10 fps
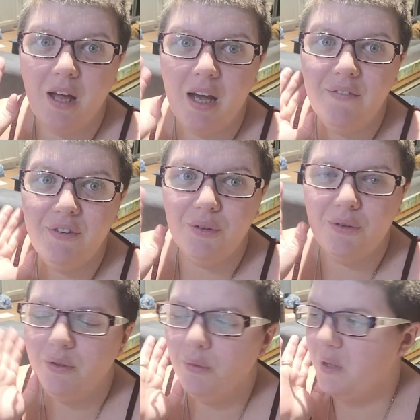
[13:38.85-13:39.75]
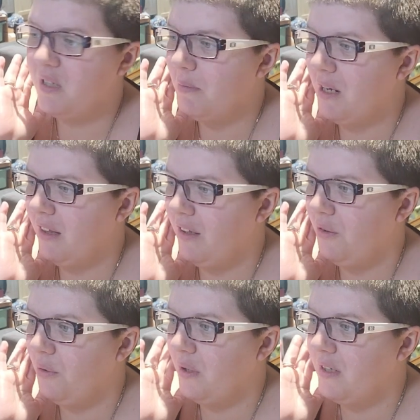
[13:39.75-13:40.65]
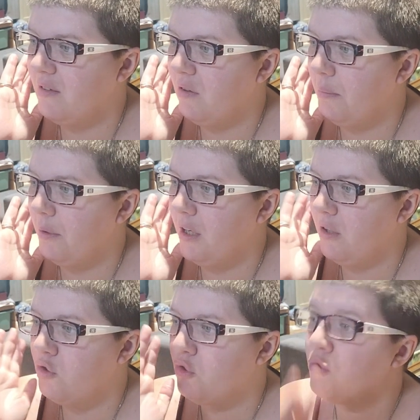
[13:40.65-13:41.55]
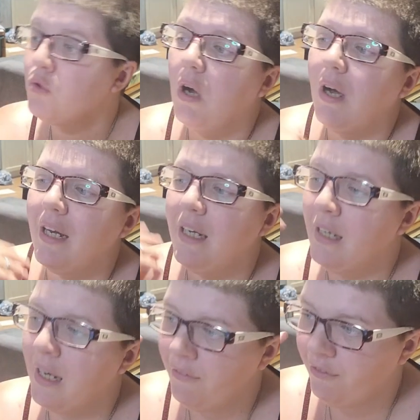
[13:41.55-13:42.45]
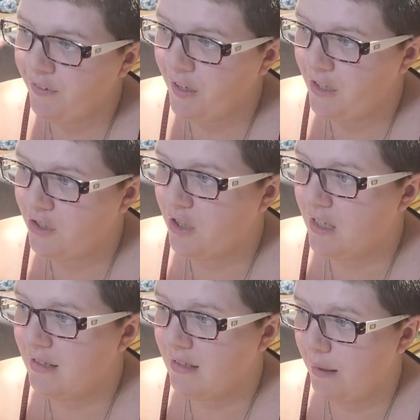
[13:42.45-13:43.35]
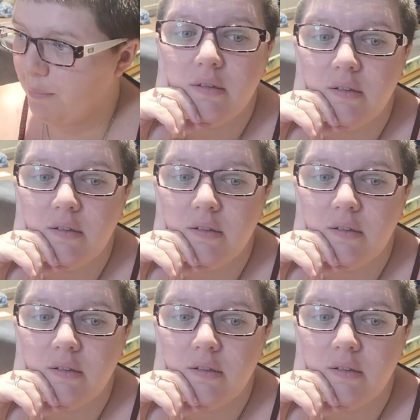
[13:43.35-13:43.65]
I have no clue what's making the noise, so I'm gonna try and finish this up.